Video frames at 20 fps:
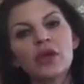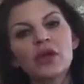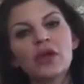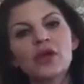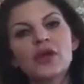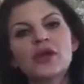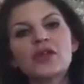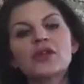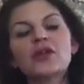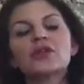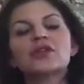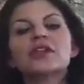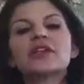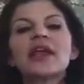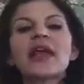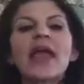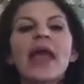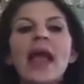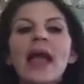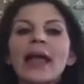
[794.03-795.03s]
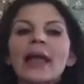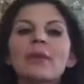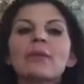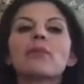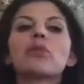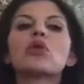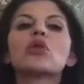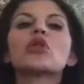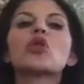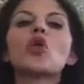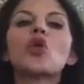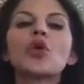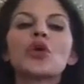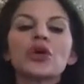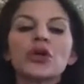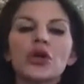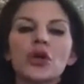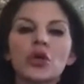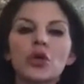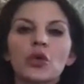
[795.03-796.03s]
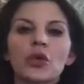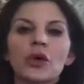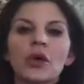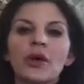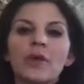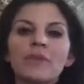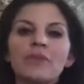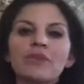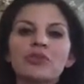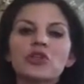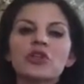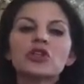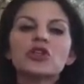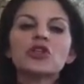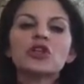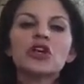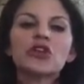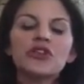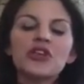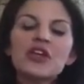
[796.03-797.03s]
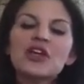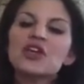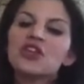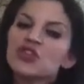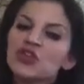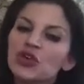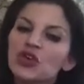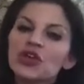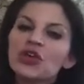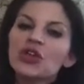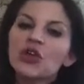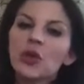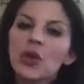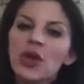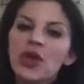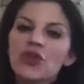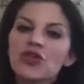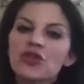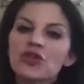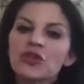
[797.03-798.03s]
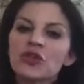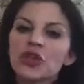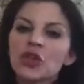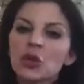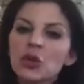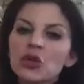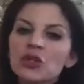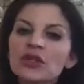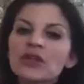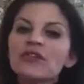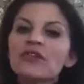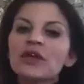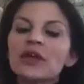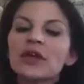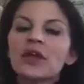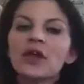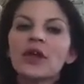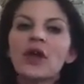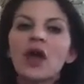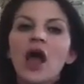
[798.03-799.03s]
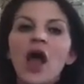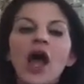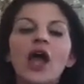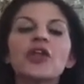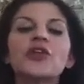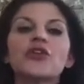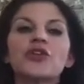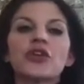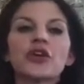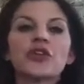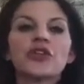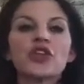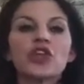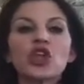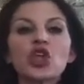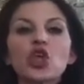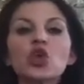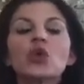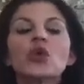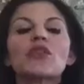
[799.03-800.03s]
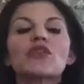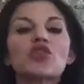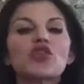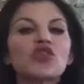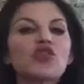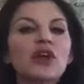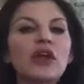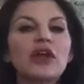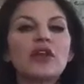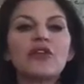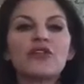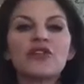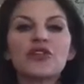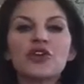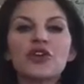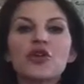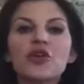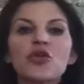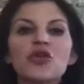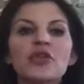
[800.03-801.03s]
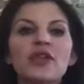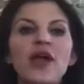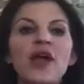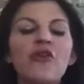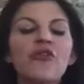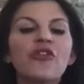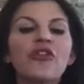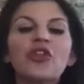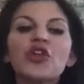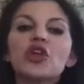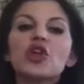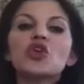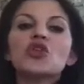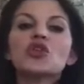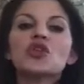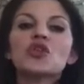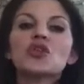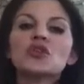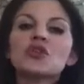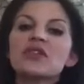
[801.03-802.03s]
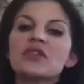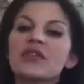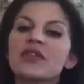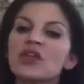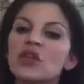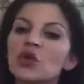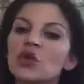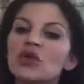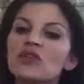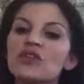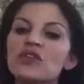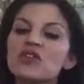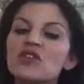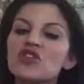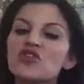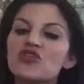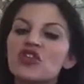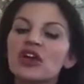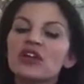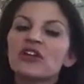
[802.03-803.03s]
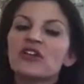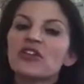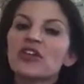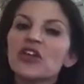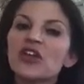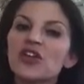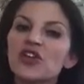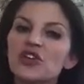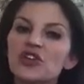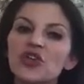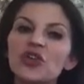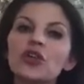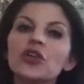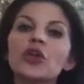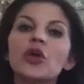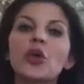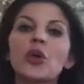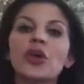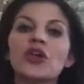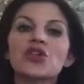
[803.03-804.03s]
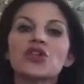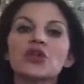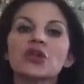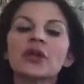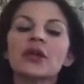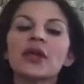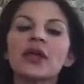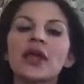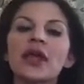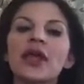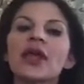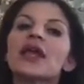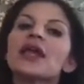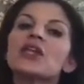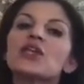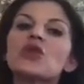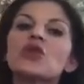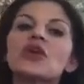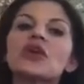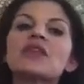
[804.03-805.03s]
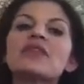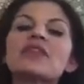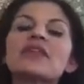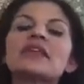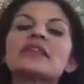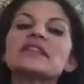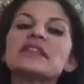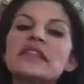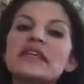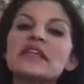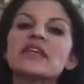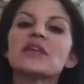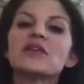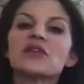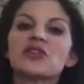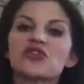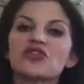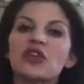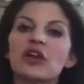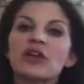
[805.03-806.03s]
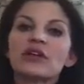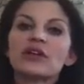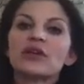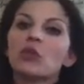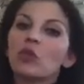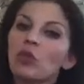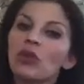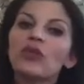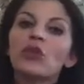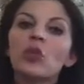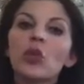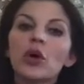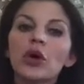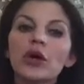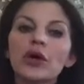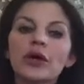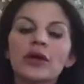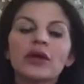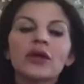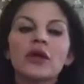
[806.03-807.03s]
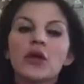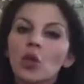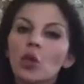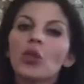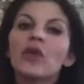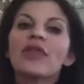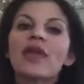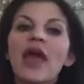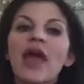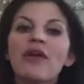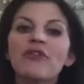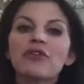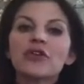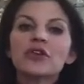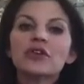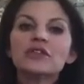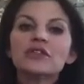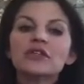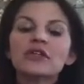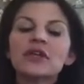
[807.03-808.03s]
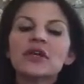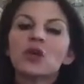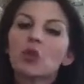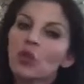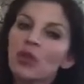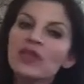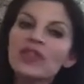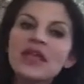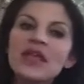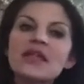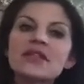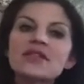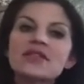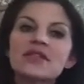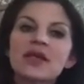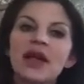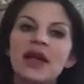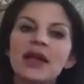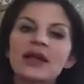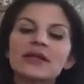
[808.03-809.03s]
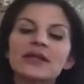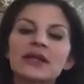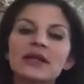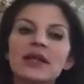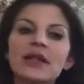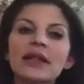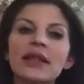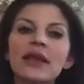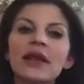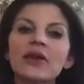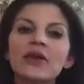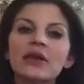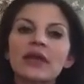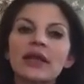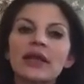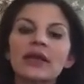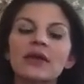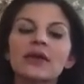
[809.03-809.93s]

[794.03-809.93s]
So today I implore you to look at the external equation that you are living under, that you have created for yourself. And the good news is that you have constructed the external equation, and you can then deconstruct it with work, with effort, with insight and clarity.